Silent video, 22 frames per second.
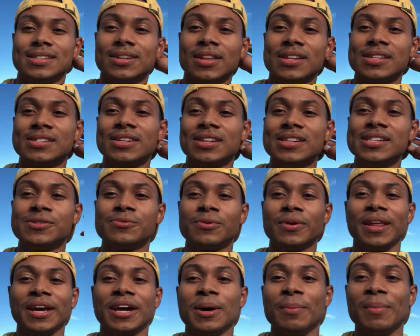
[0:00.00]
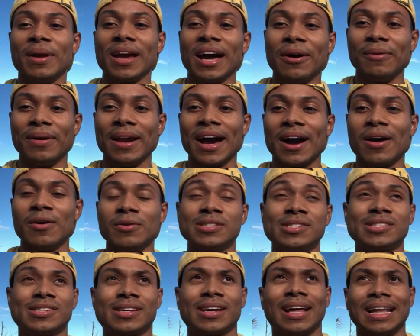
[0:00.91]
So the sun is really coming out now. It
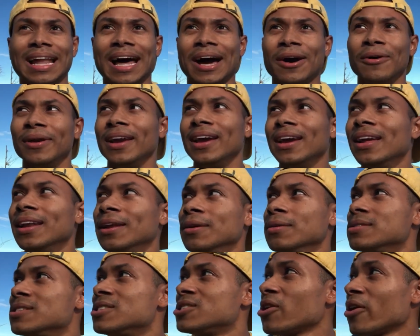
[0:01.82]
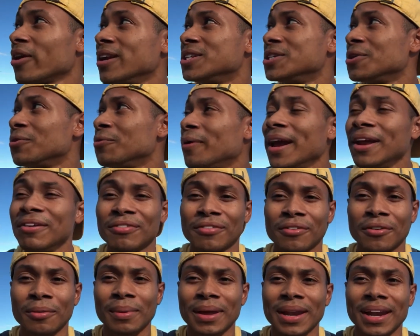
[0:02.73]
was cloudy and it started to rain
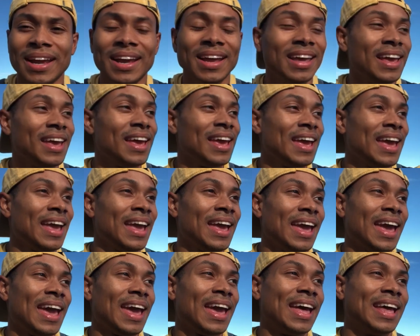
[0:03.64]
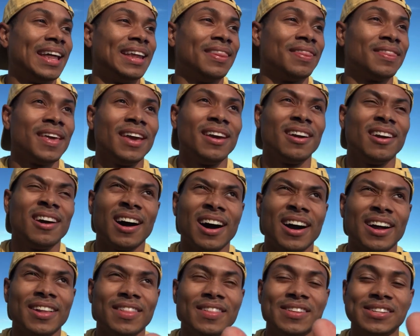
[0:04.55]
for a minute. And thank
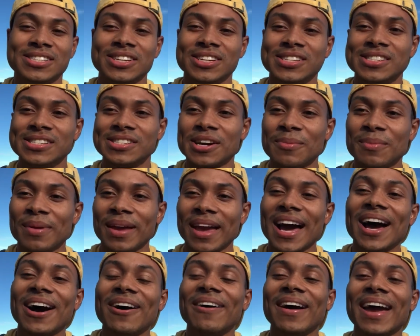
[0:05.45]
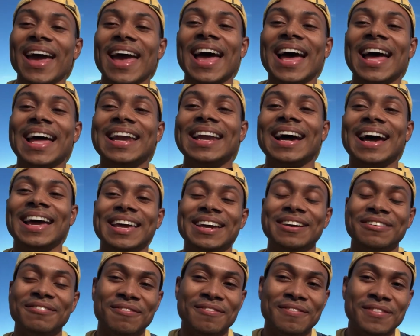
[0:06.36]
God the sun is coming out and I
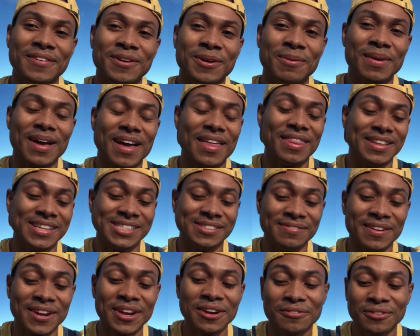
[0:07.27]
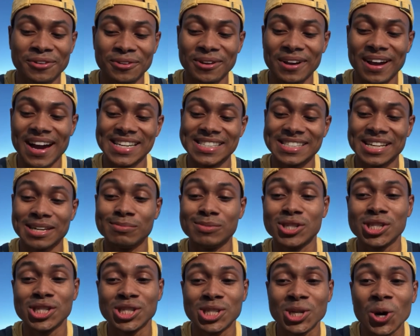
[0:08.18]
can film this video for you guys that
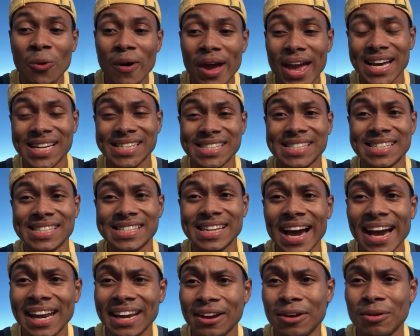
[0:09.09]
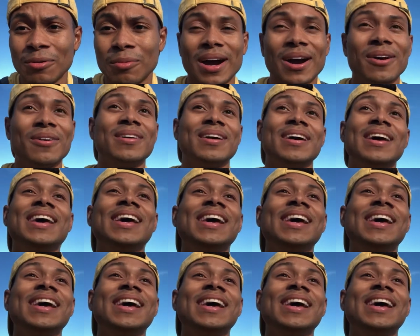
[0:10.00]
I'm so excited about.